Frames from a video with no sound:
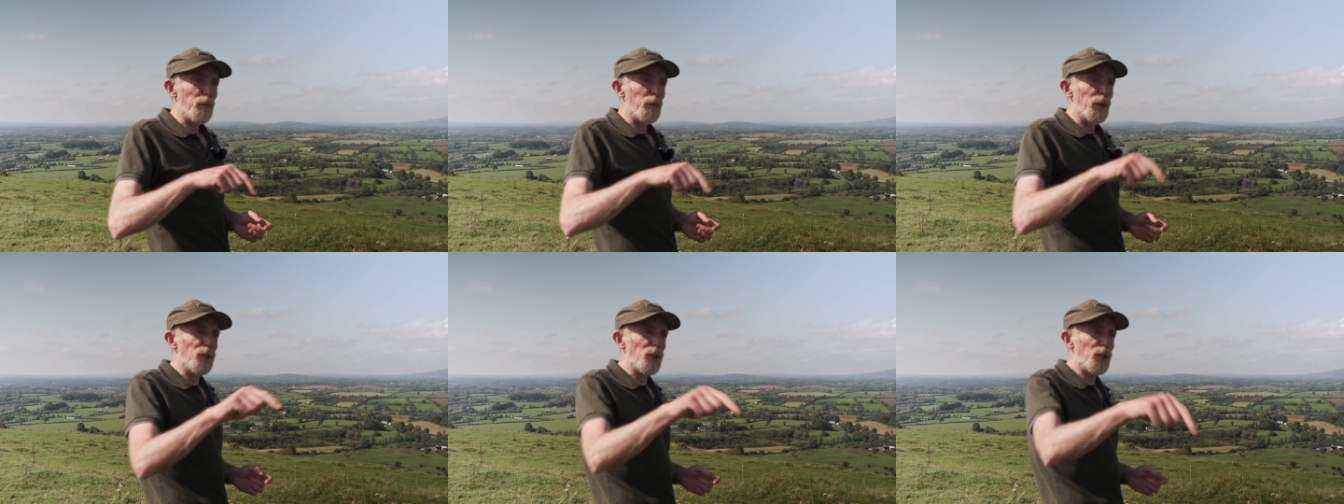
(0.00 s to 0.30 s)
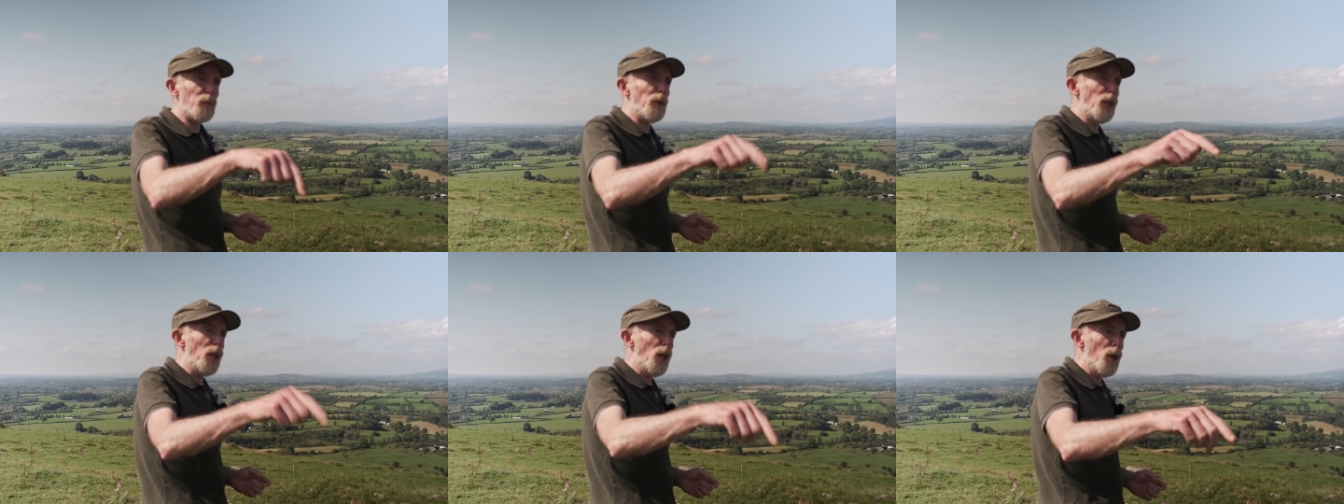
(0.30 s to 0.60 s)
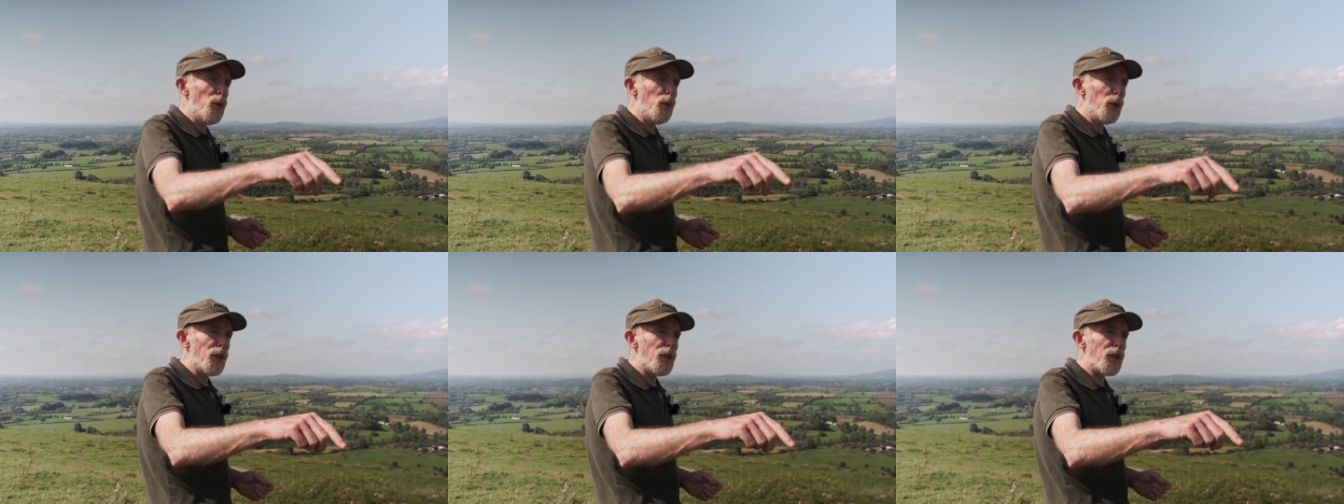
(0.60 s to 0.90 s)
but just
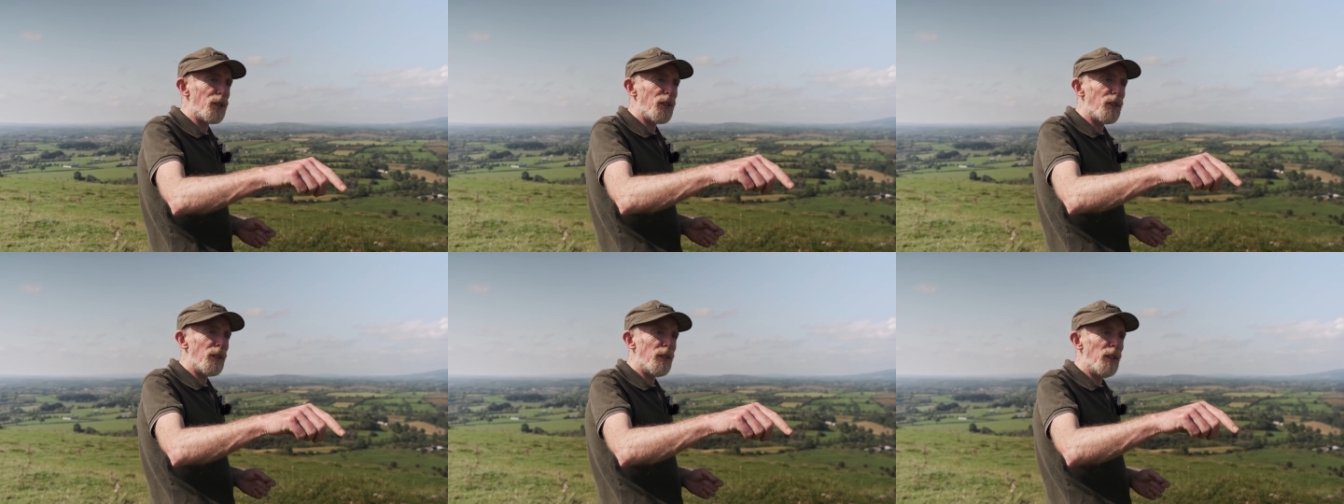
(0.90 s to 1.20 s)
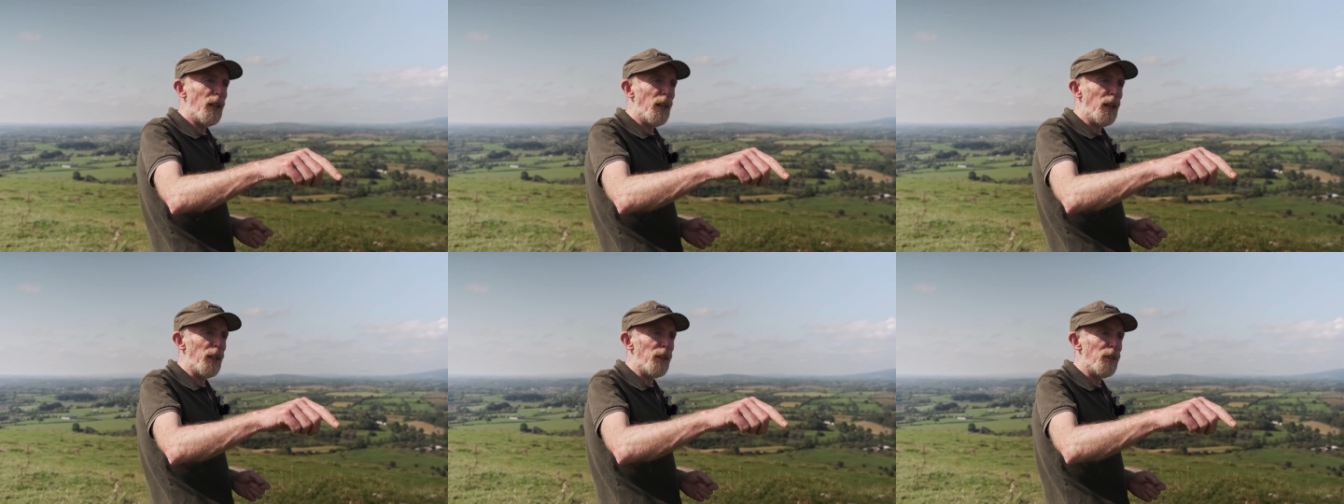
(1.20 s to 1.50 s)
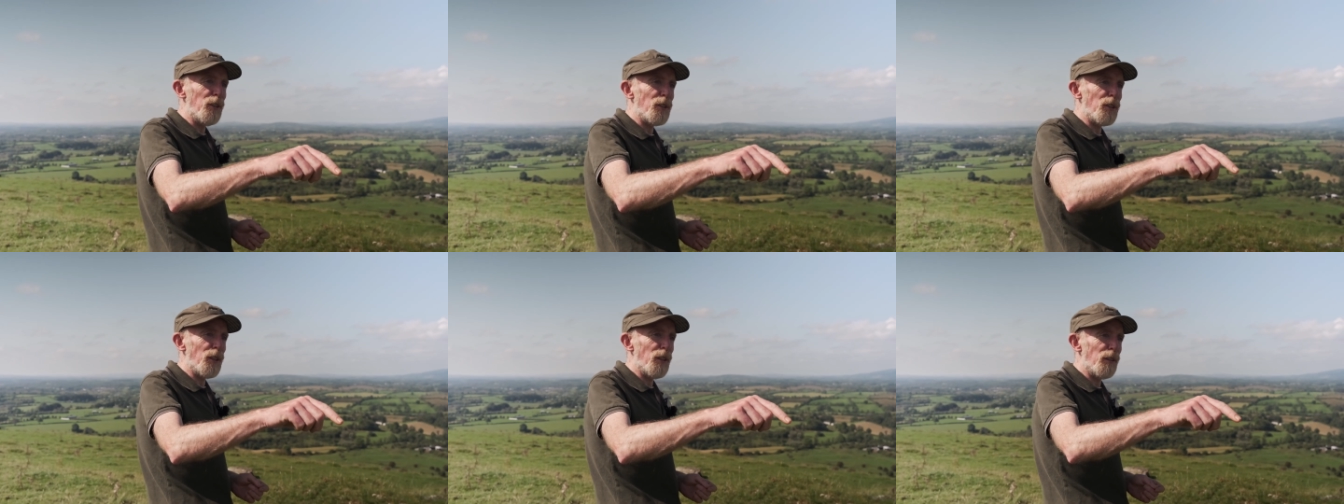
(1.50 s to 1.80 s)
below us
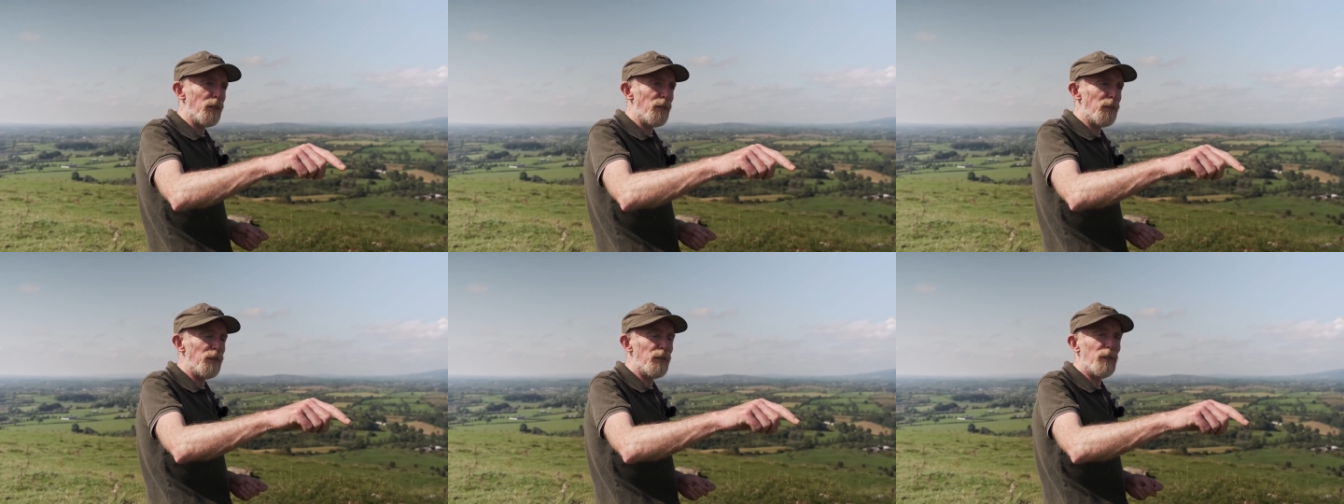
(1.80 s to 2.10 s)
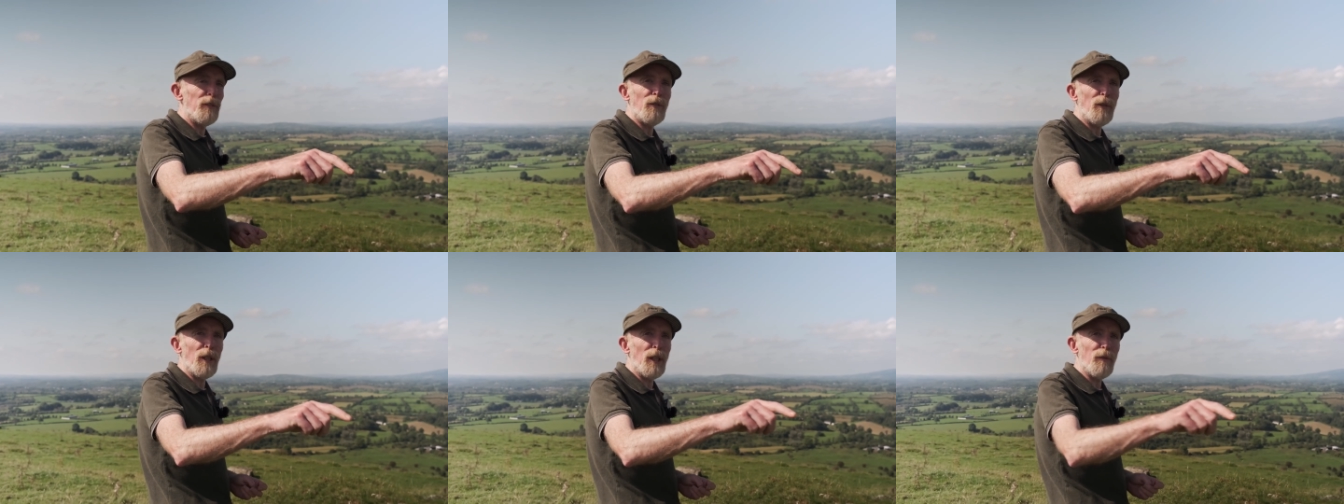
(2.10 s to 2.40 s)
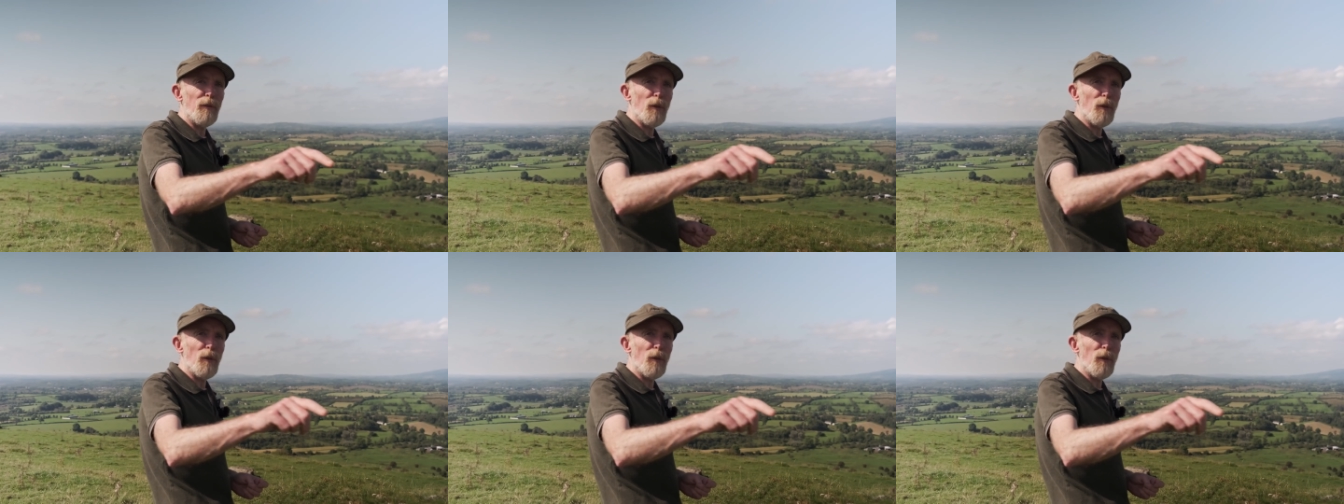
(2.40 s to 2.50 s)
there's 3 or